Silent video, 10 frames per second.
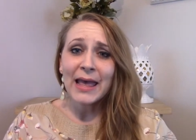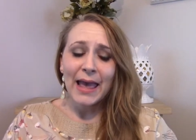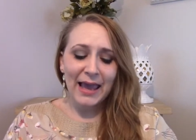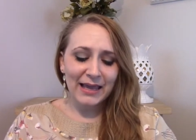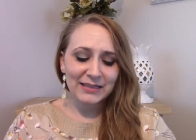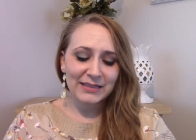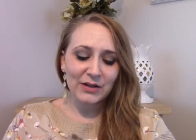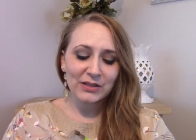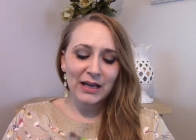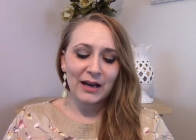and
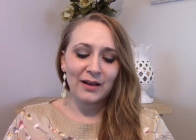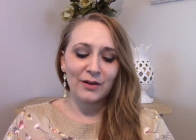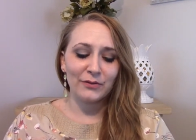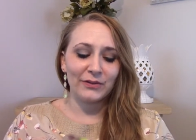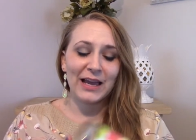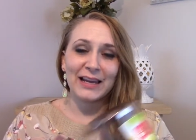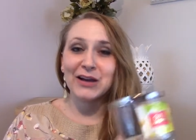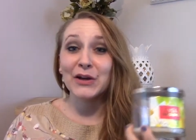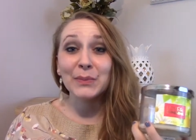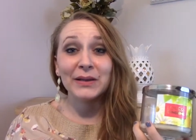sounds kind of like
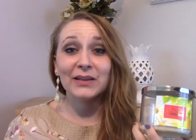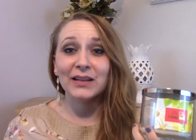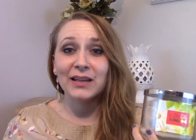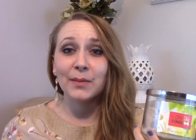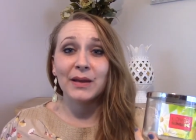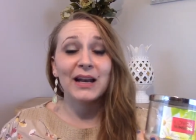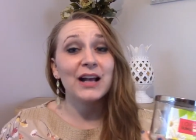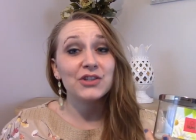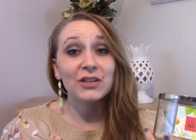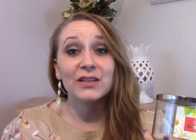unappealing but it
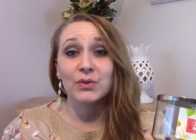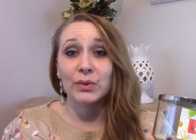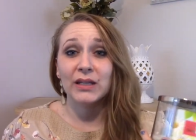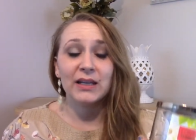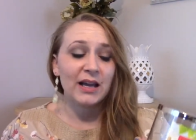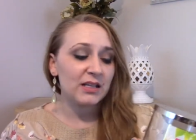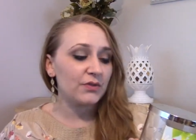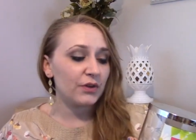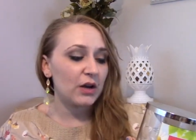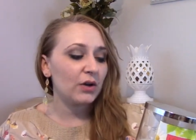actually is a really nice
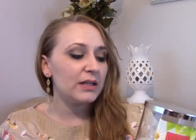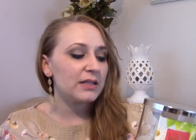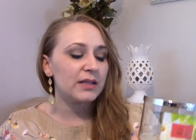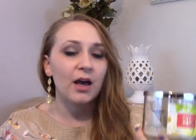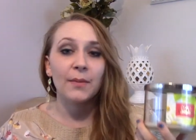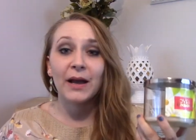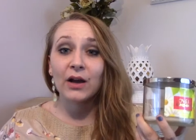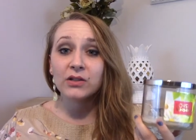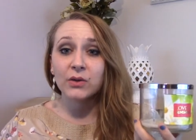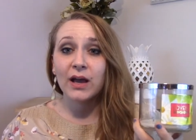fragrance. Um, I
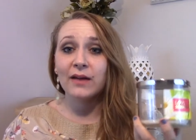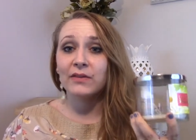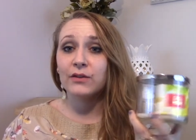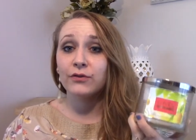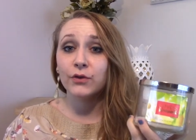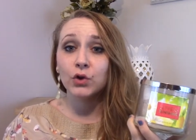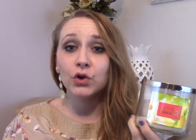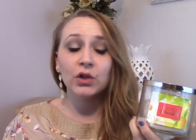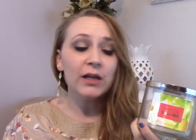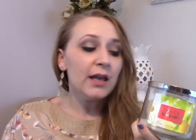also have the
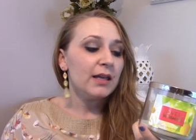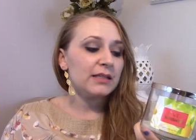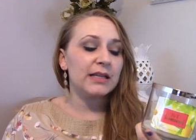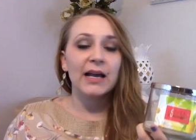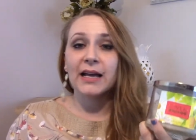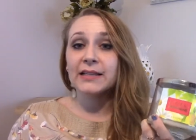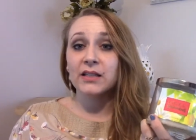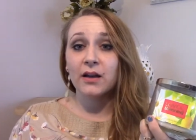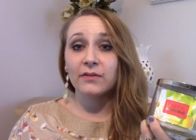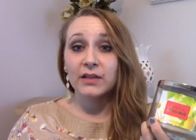full size
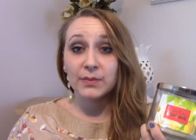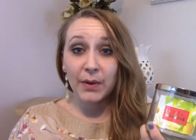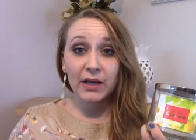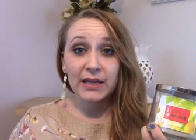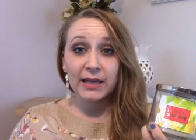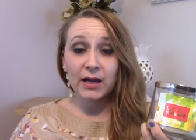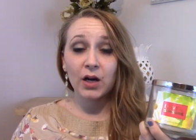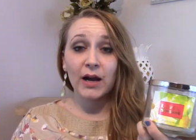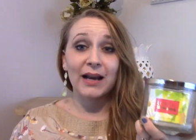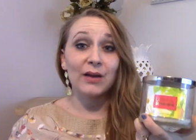of this body
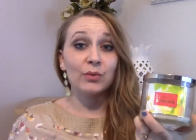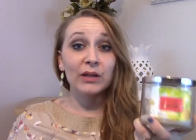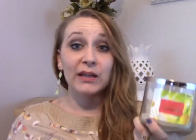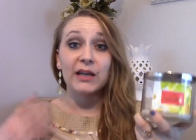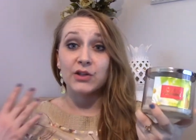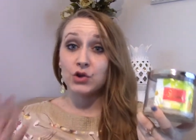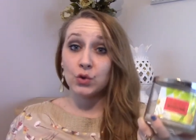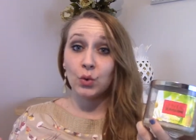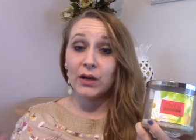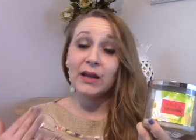care and I really
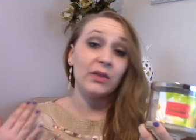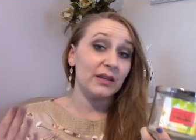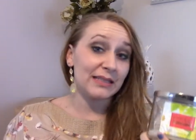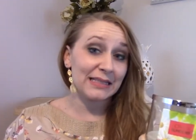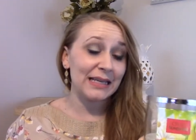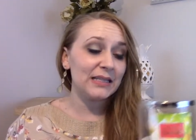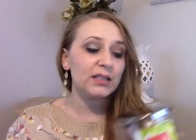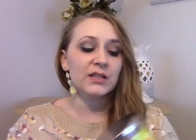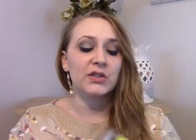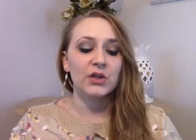enjoy the scent
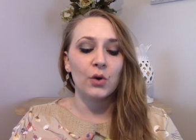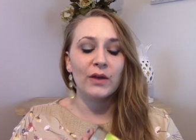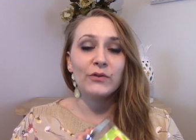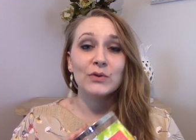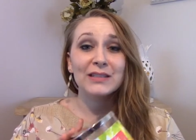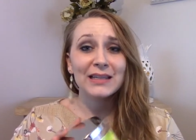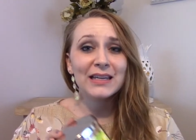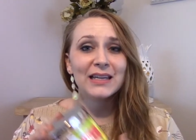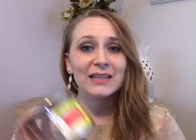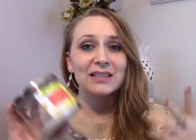so if you
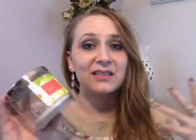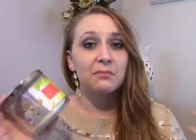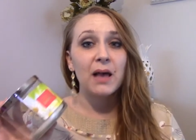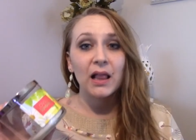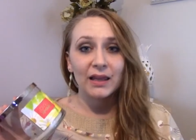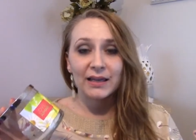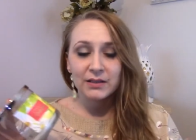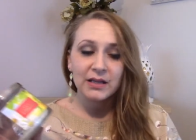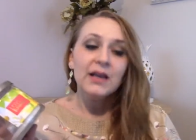see it smell it